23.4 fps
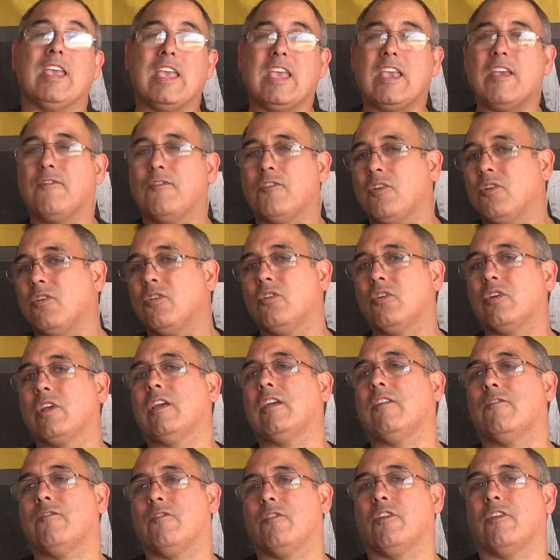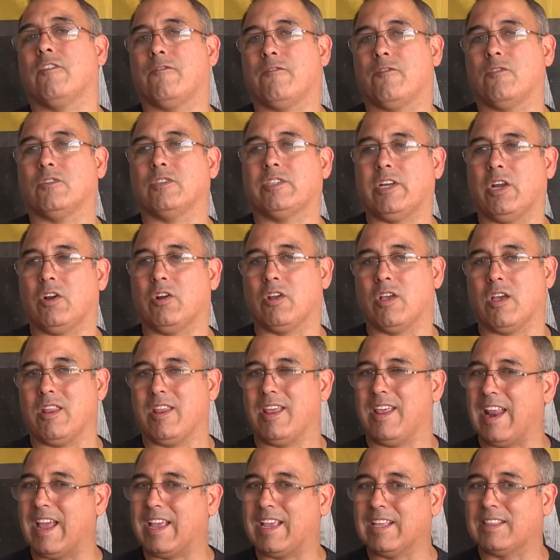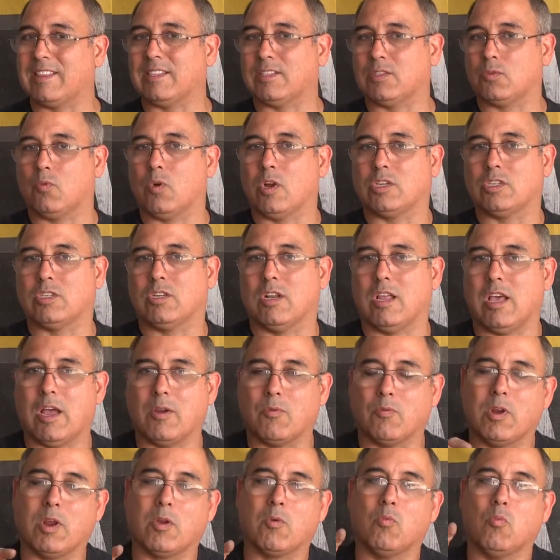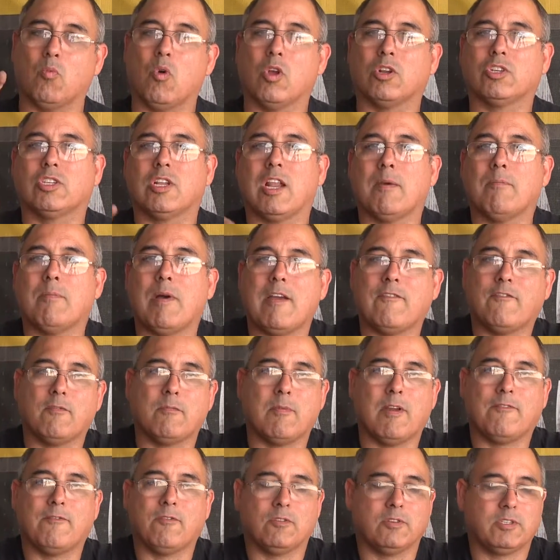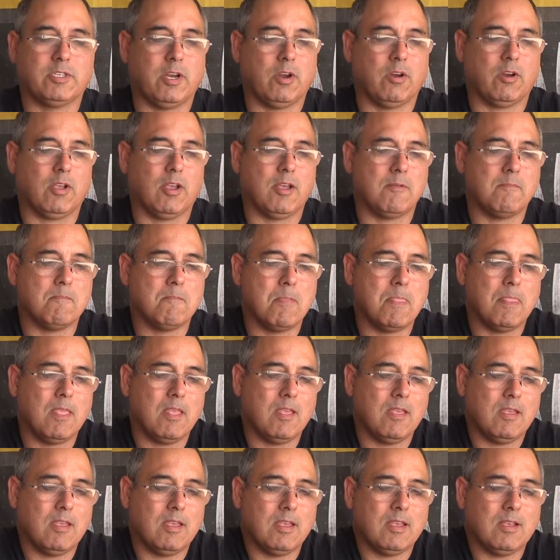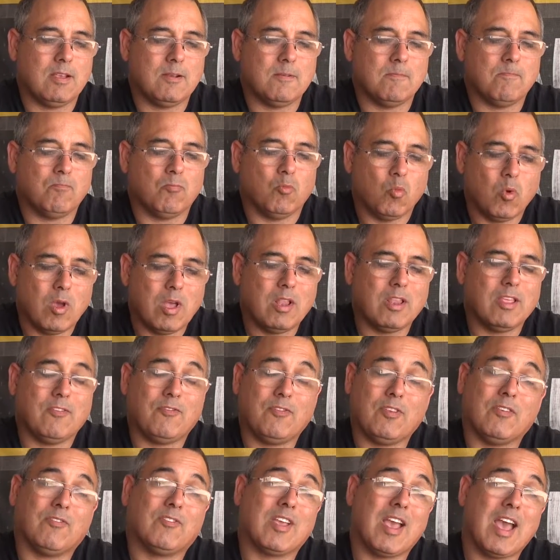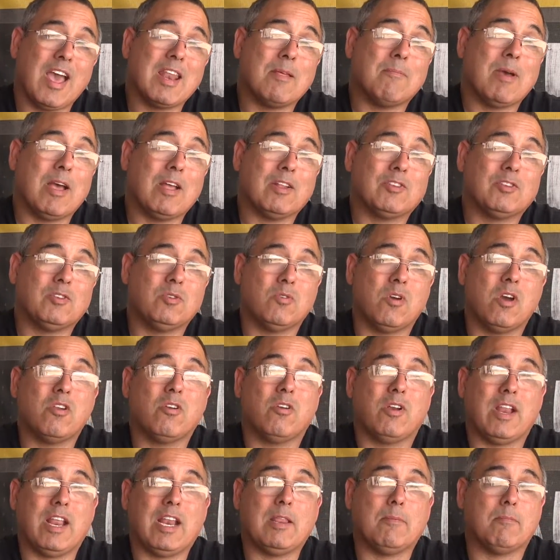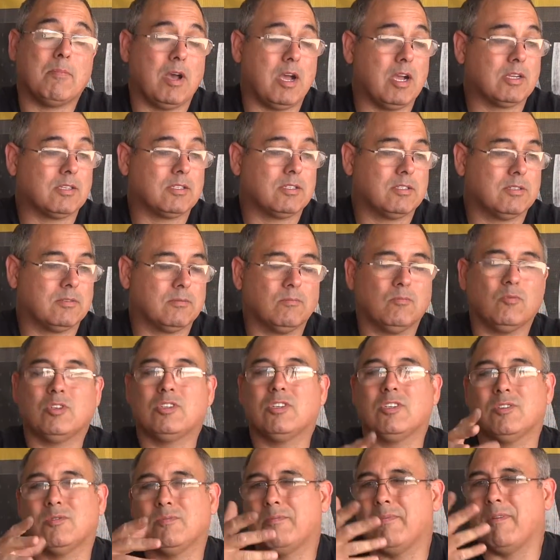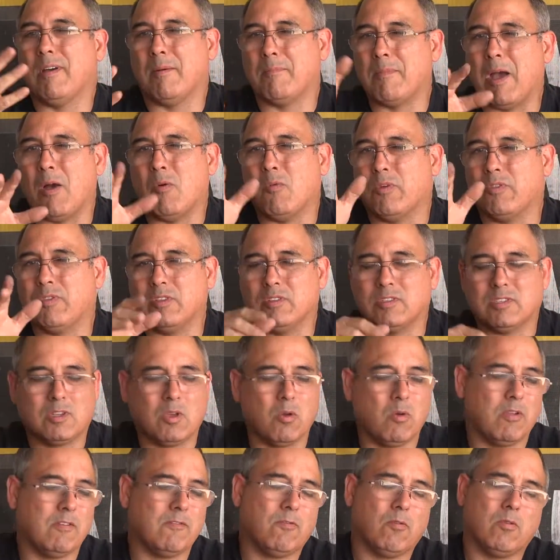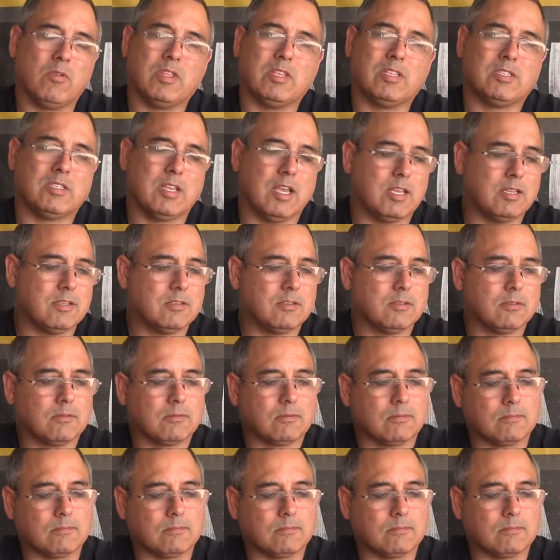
If you're looking for your first air gun, and I get this question a lot, Rick, what should I buy for my first air gun? Well, if you've got about $280, which is about what this is going for these days,